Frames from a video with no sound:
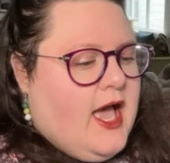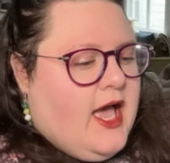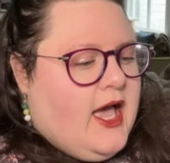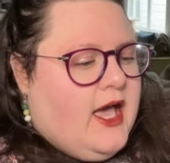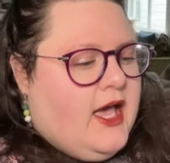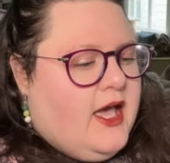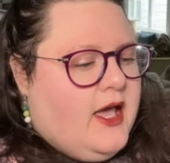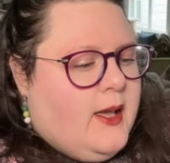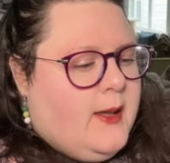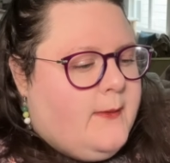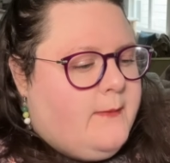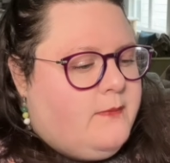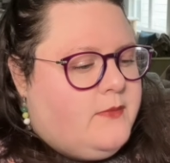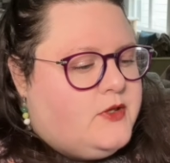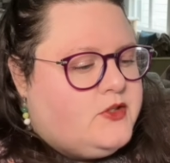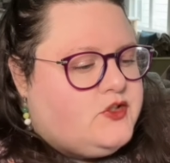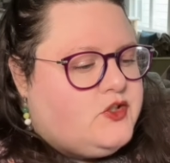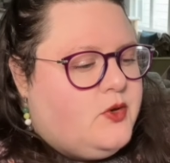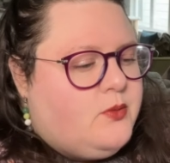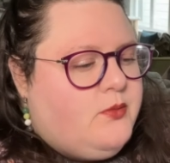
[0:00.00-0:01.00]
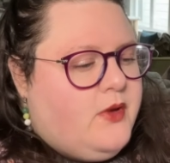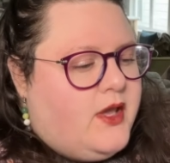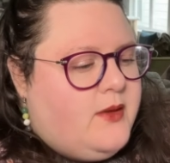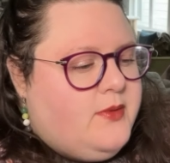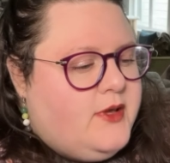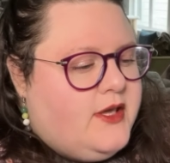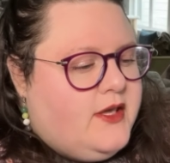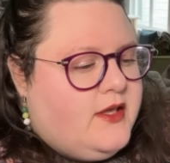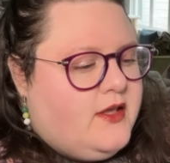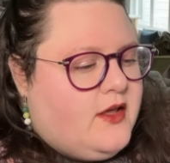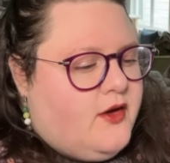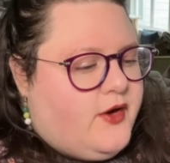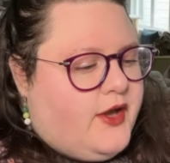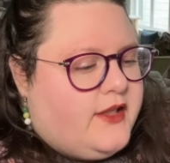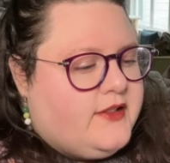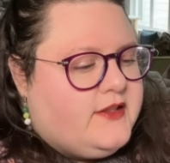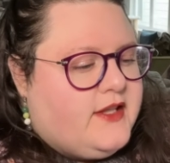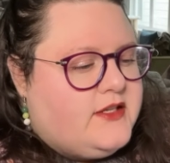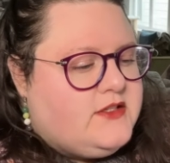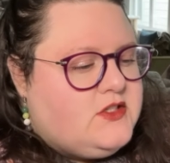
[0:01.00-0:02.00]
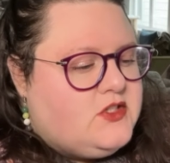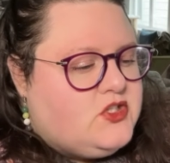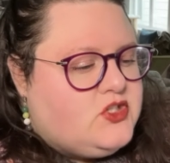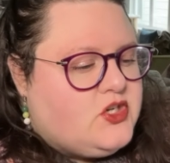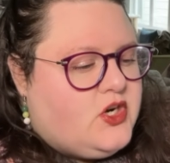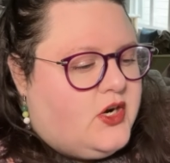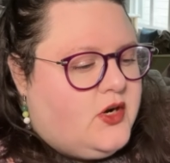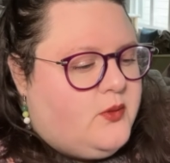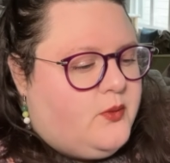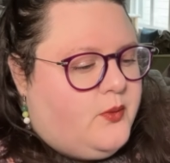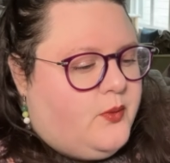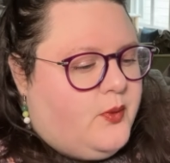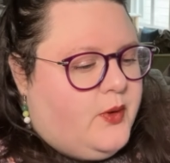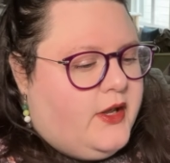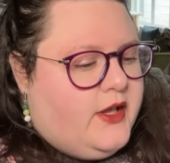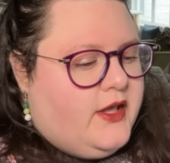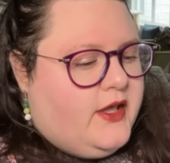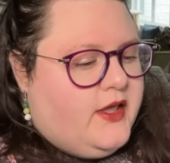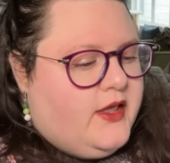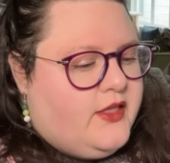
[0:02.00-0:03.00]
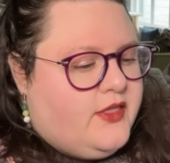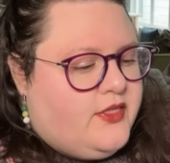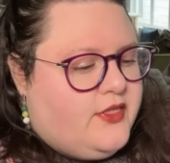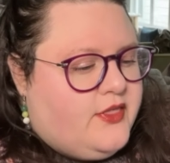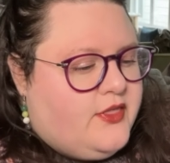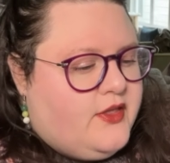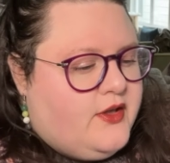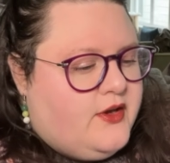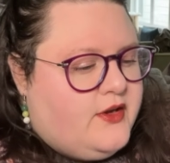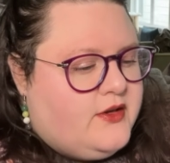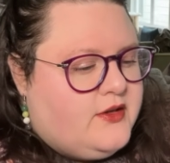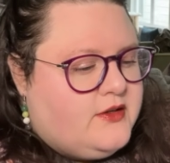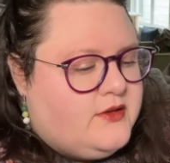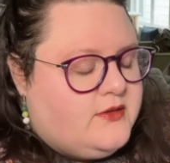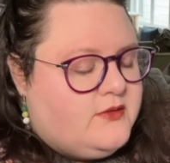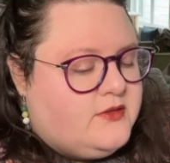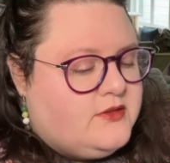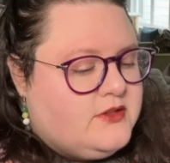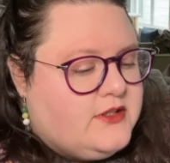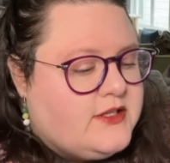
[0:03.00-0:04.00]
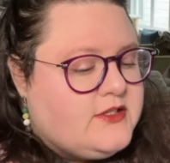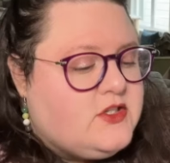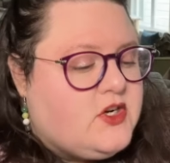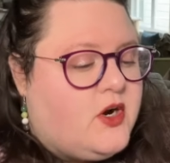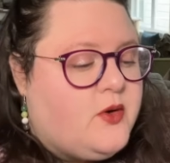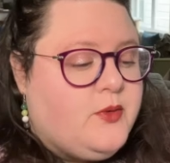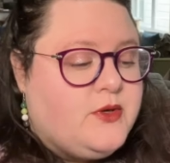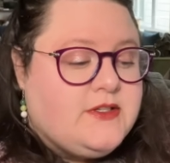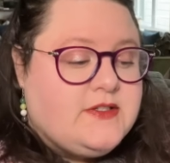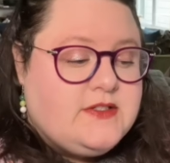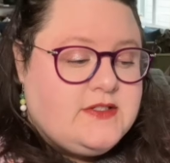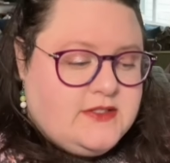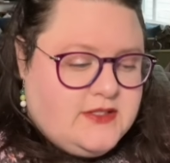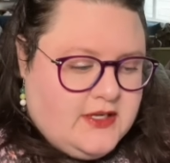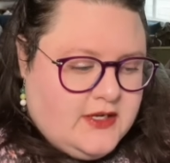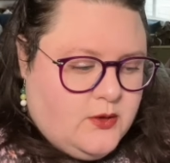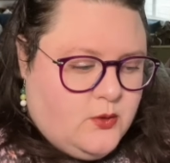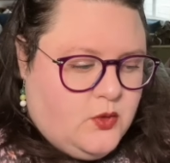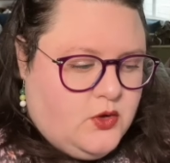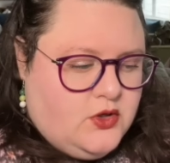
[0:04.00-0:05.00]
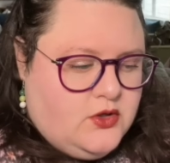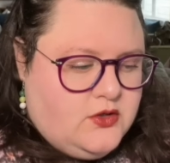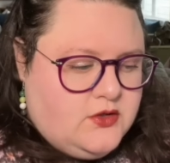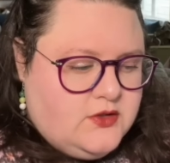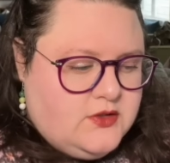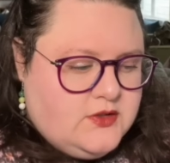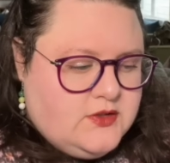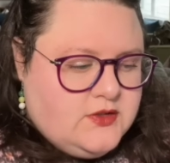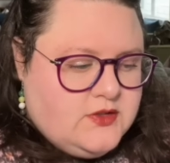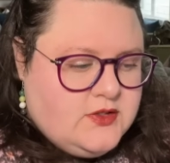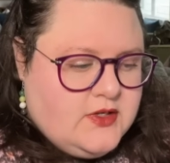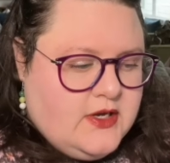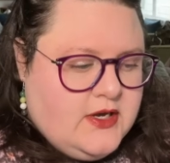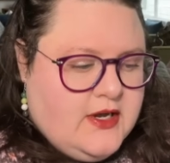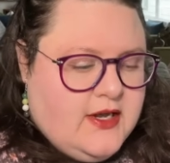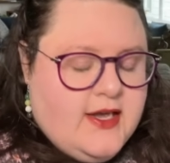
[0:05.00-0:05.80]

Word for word: Um, so maybe, okay, let's start with, let's start with sequels.